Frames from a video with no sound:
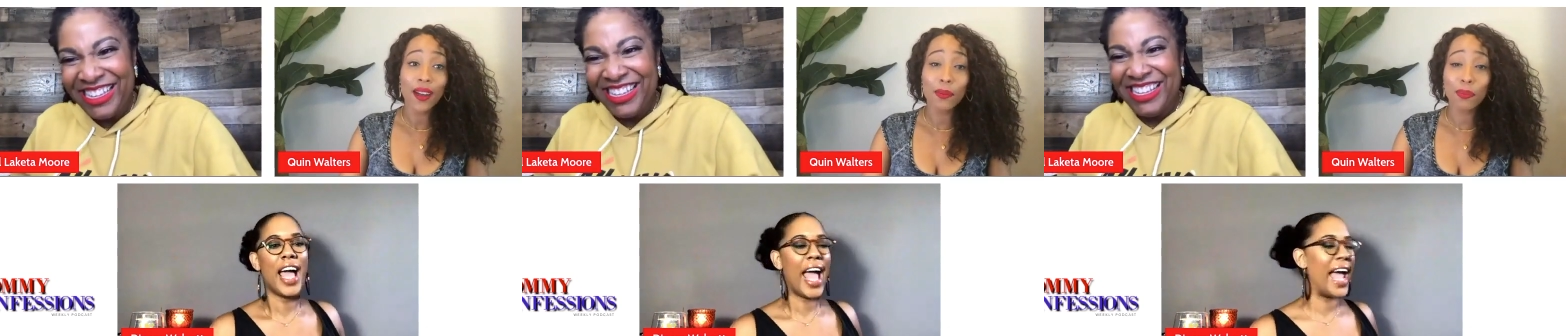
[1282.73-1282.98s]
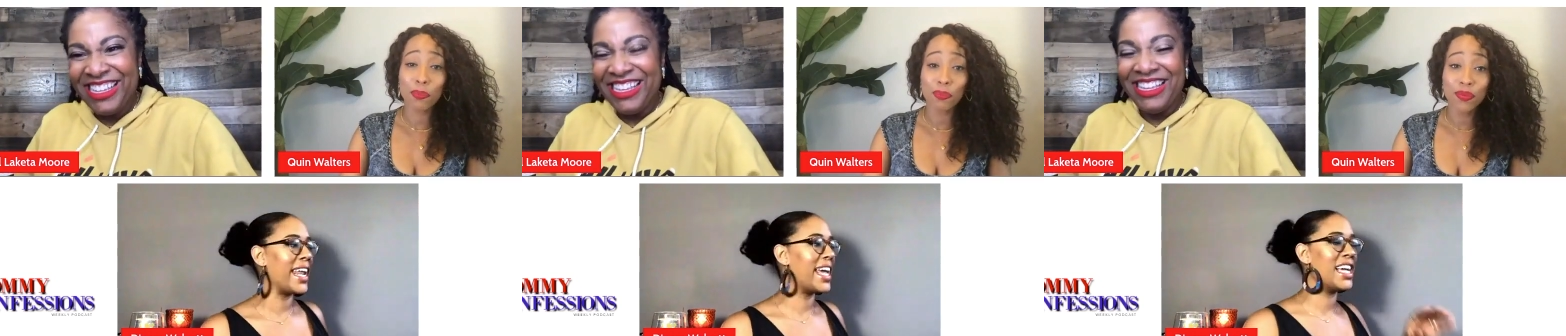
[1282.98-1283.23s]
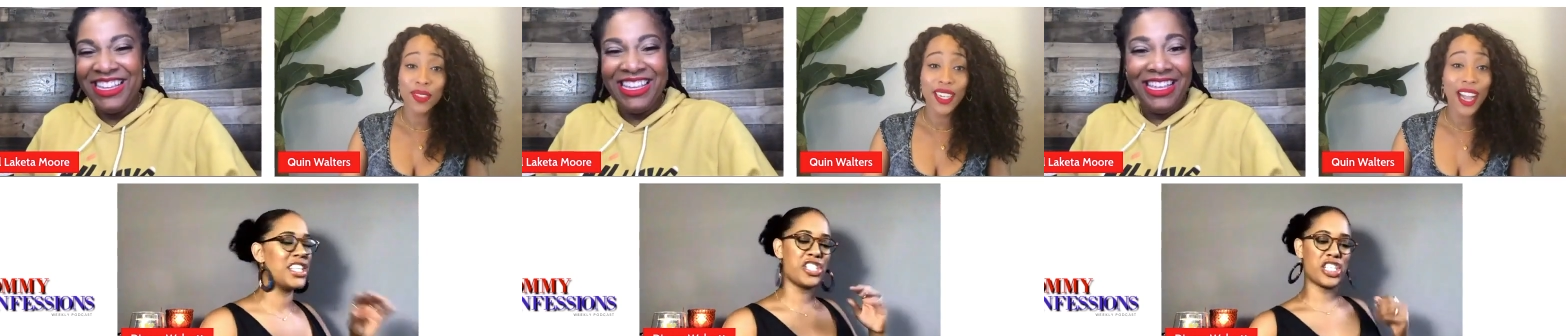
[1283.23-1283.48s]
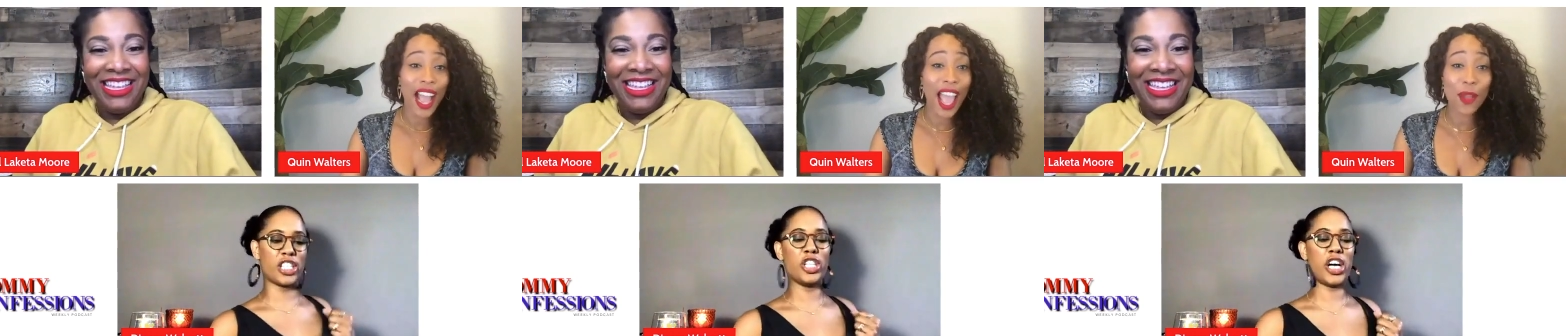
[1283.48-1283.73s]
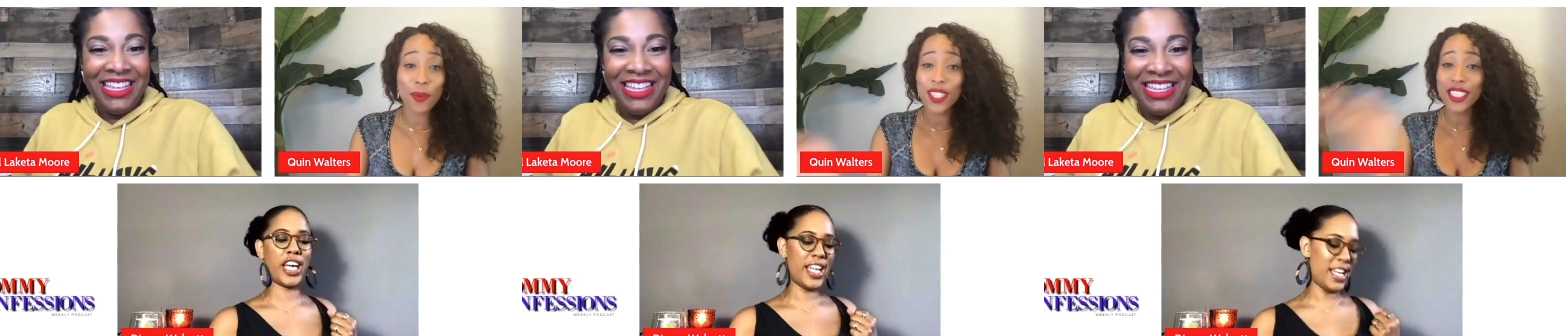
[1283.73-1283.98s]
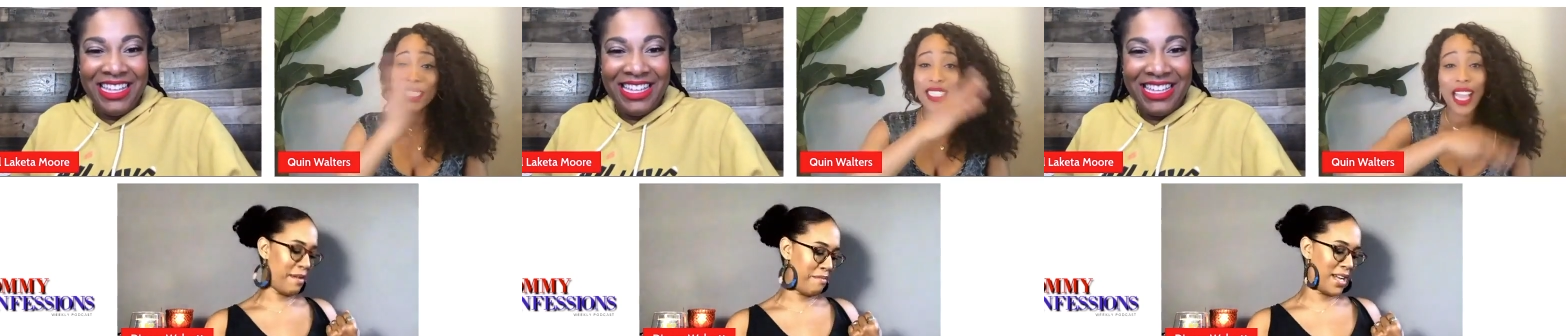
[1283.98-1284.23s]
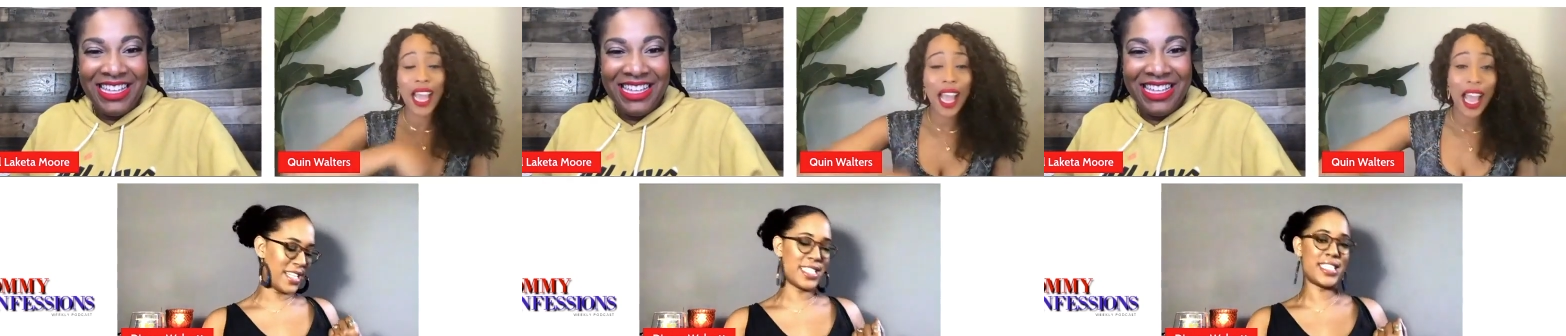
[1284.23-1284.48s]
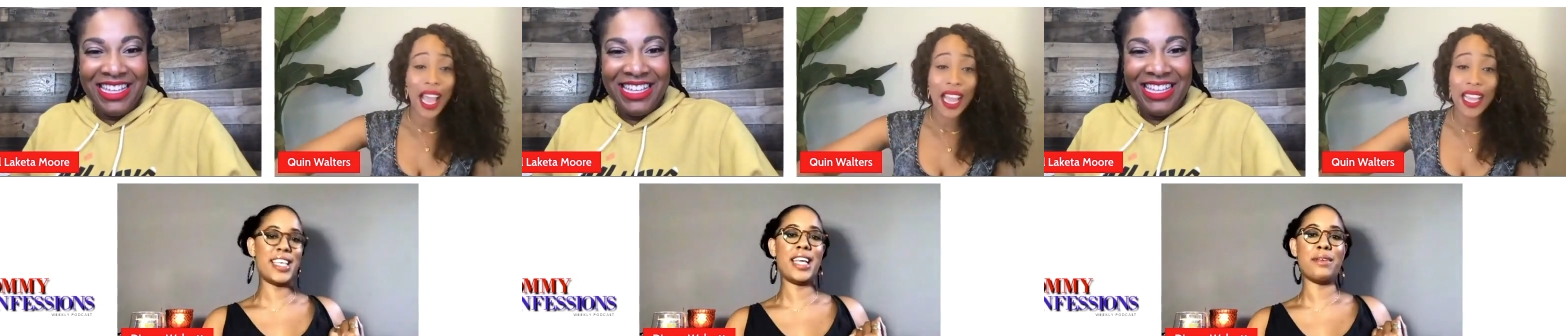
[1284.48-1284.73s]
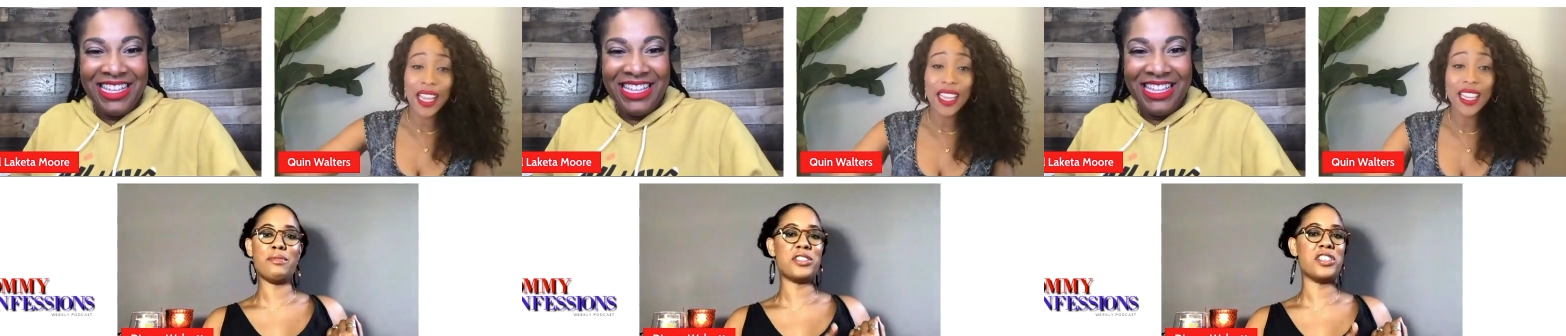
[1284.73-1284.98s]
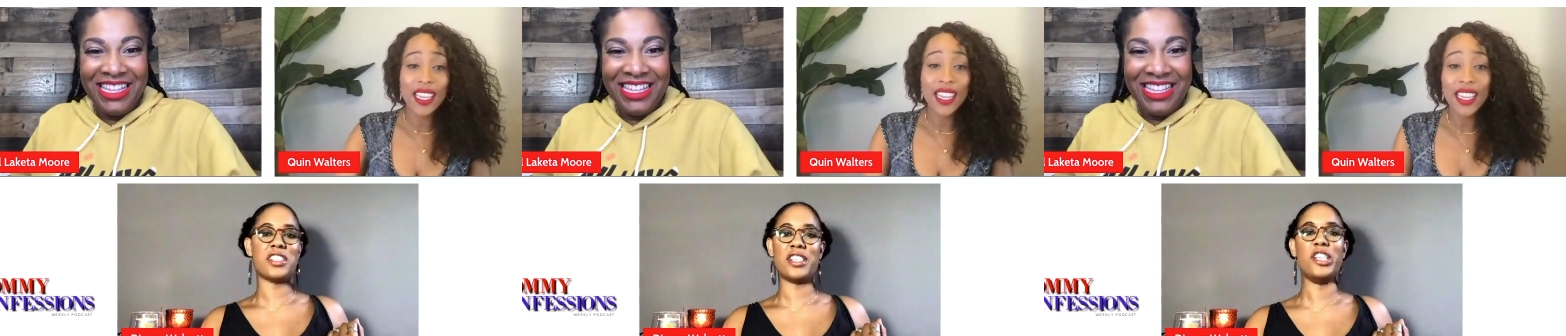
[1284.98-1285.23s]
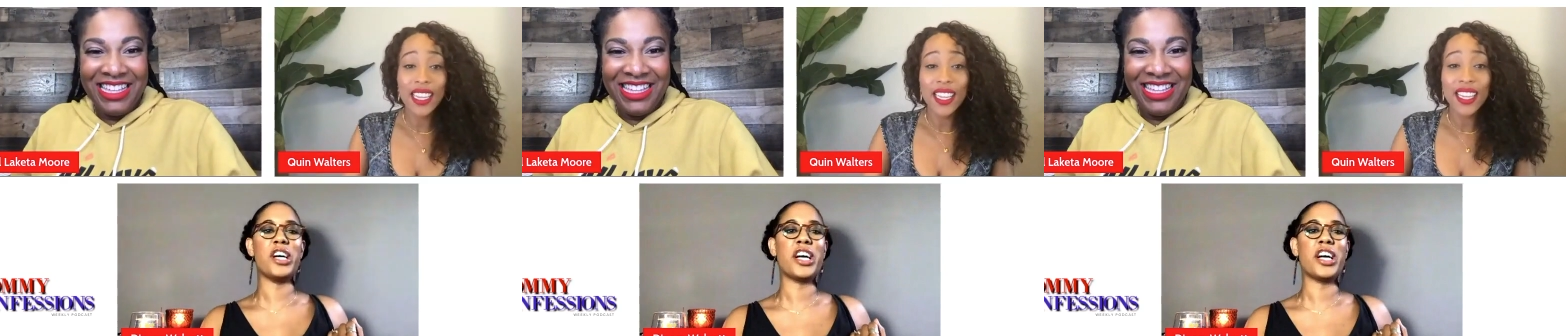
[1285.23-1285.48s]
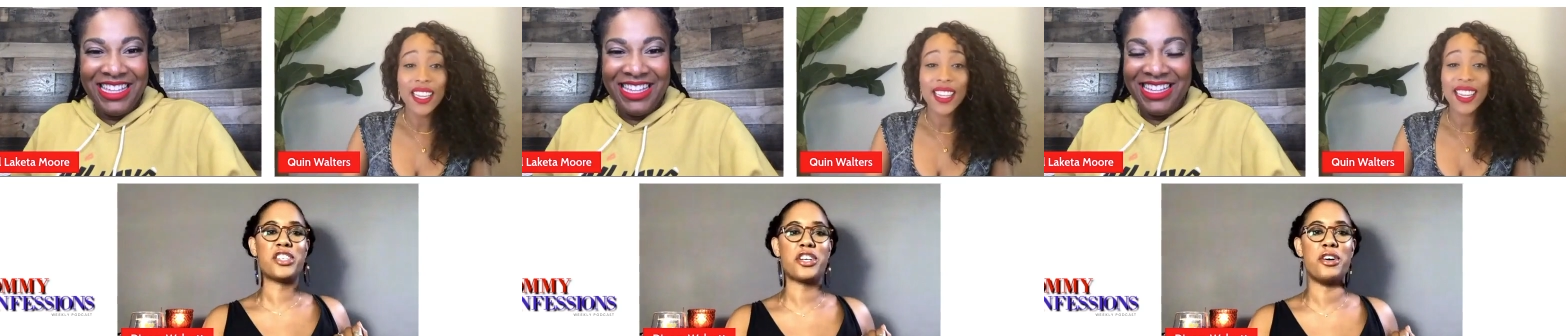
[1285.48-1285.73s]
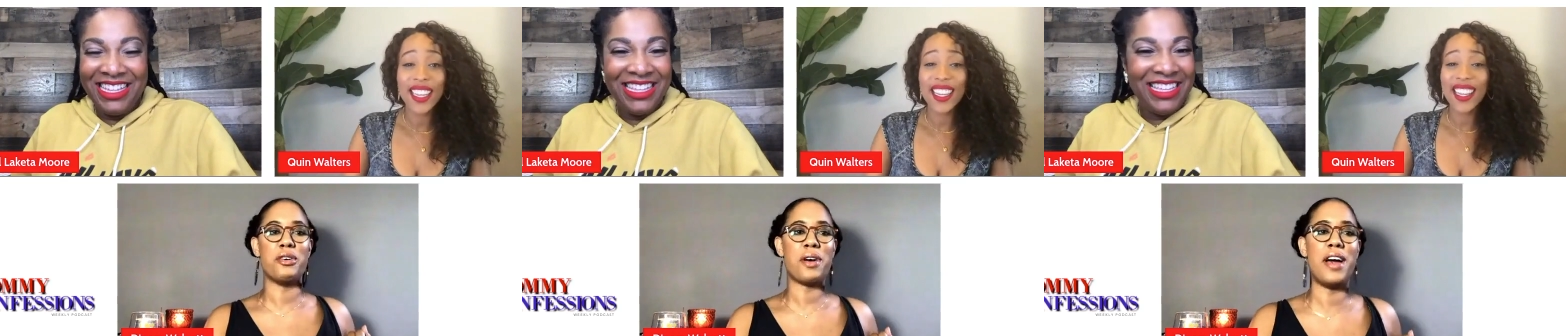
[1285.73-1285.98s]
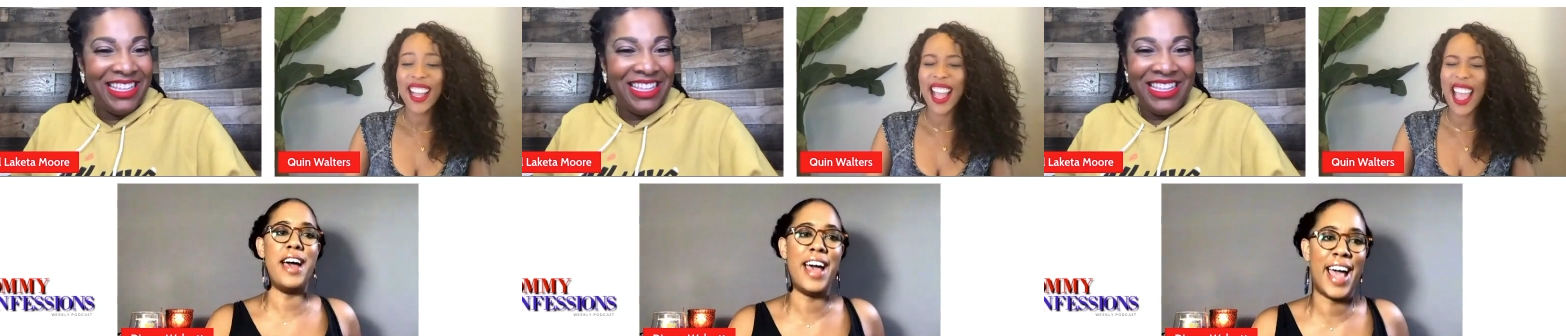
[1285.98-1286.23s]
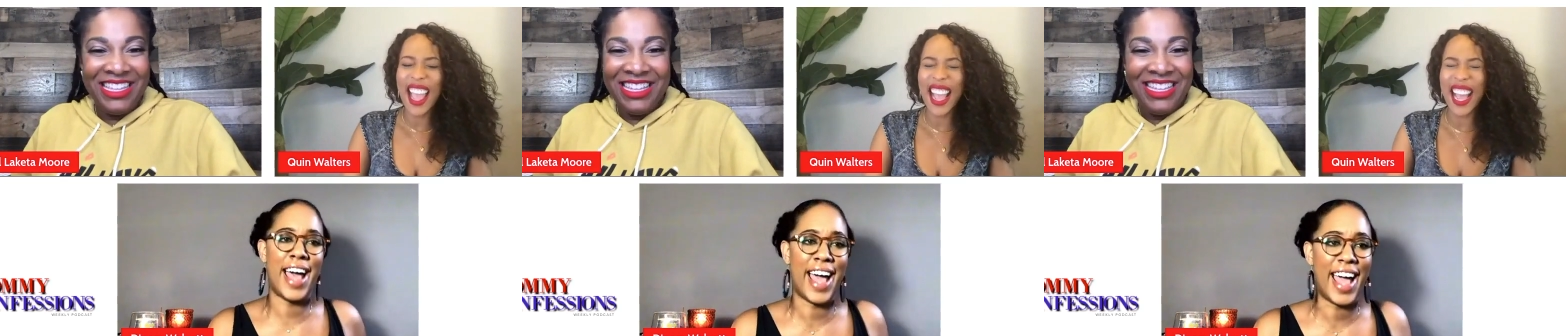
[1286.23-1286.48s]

Speaker 1: and he's just looking, and my titty was just looking too.